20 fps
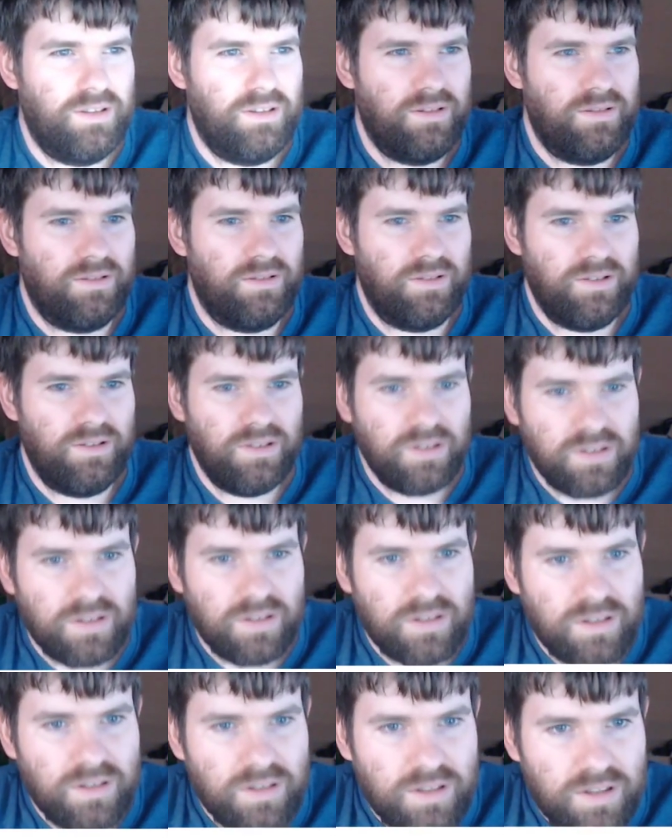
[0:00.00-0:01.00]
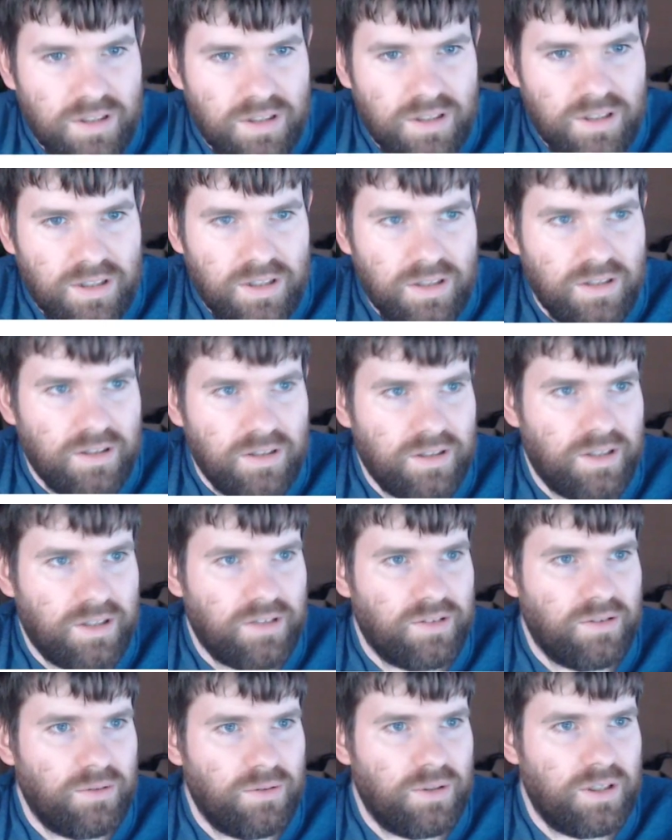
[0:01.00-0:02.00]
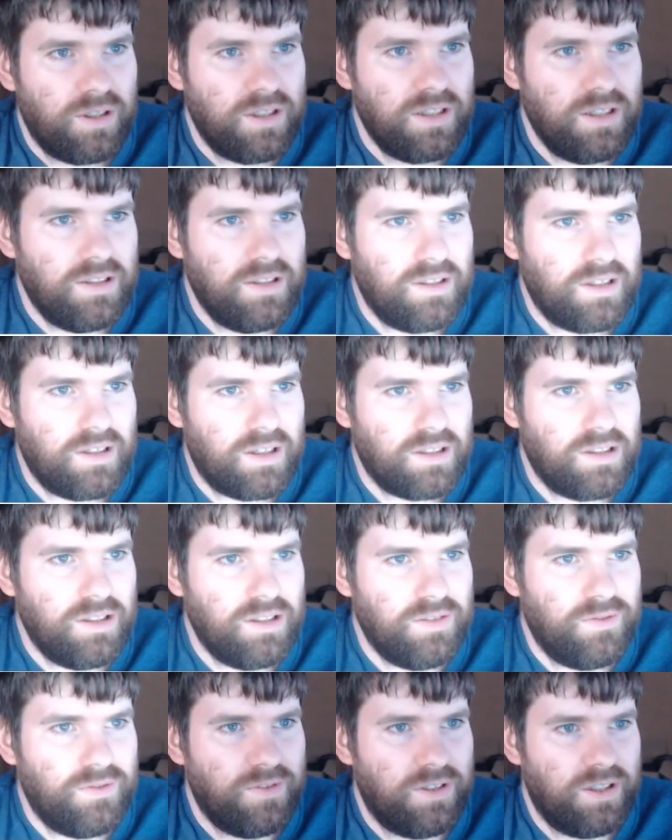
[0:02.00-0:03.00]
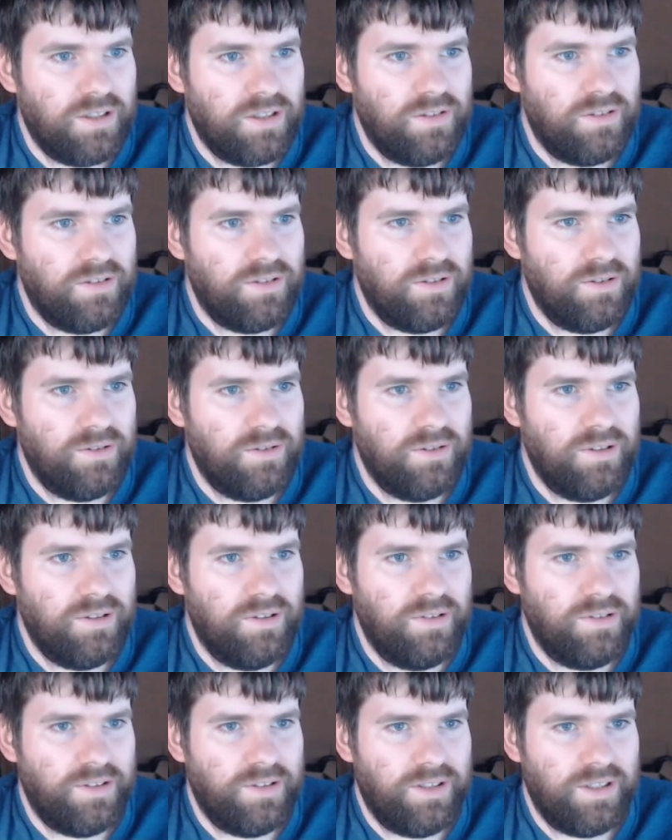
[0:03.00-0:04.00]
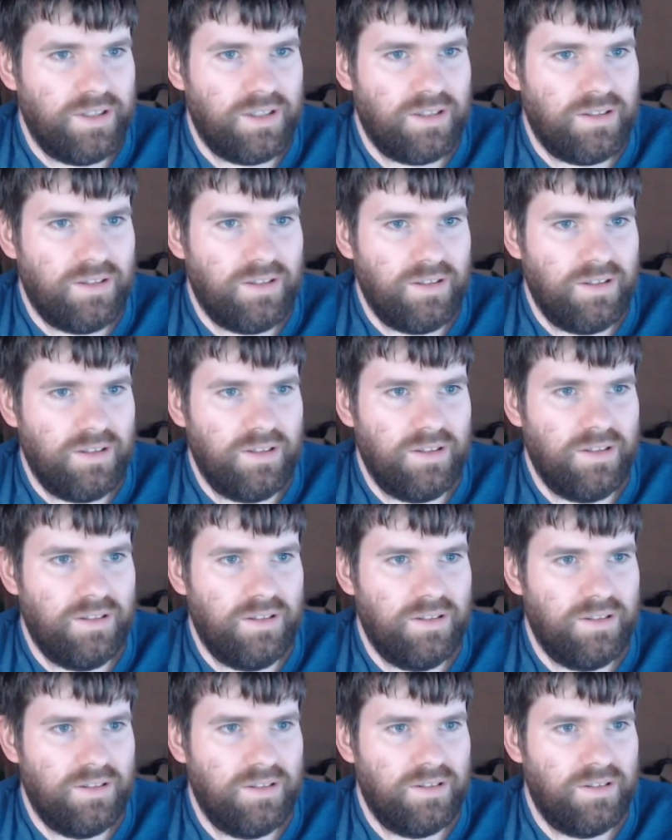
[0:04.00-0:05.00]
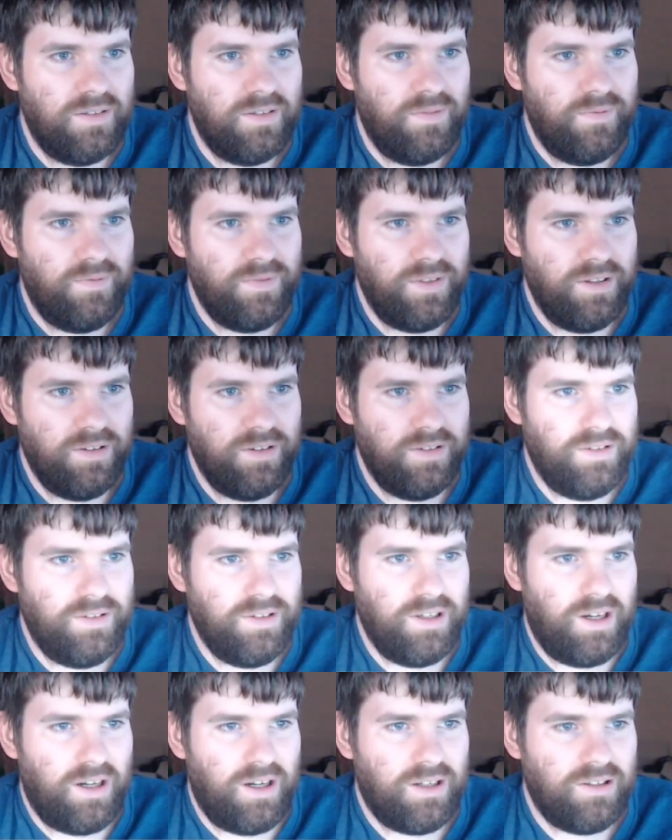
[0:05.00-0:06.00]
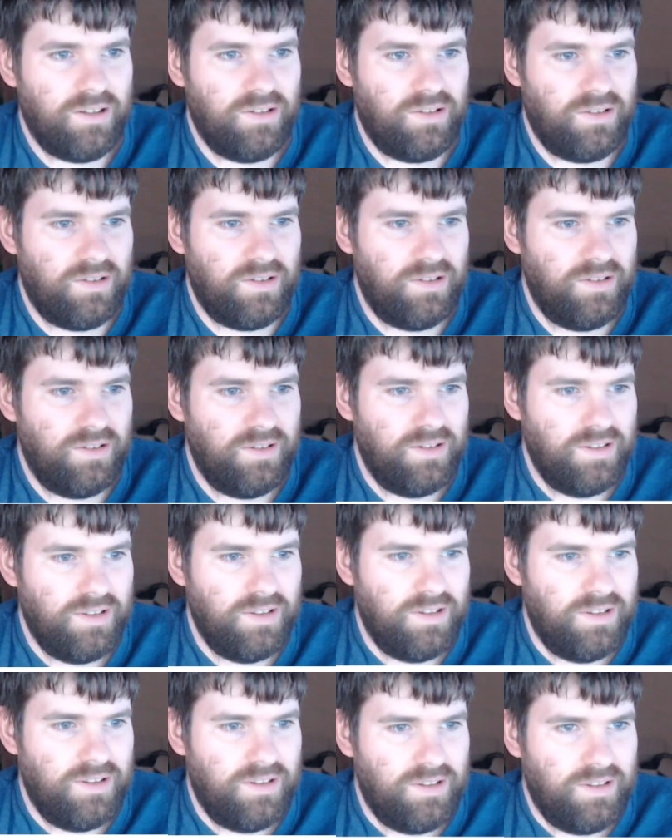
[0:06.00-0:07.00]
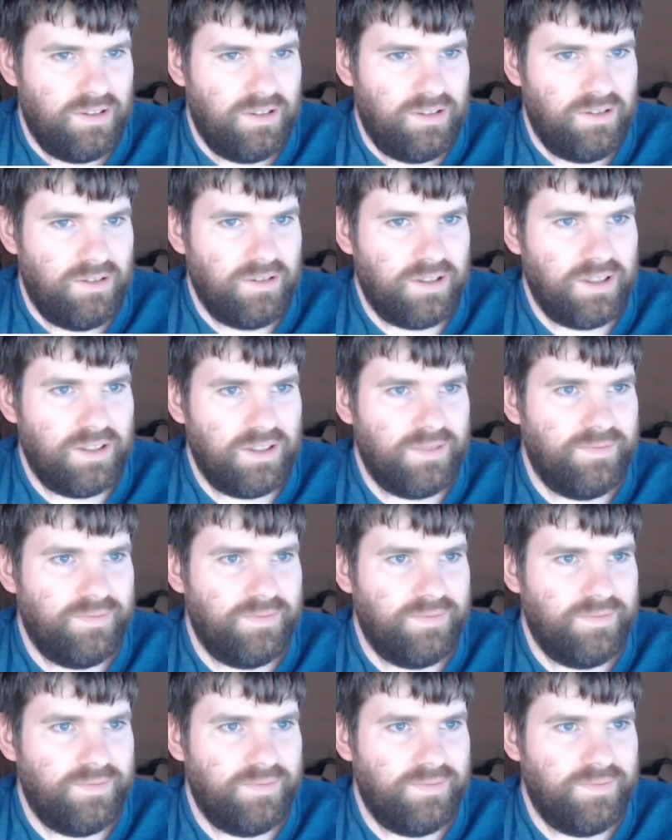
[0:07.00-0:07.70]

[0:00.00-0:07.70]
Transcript: Right. Okay, so what I need to actually find though is like the docs. Okay.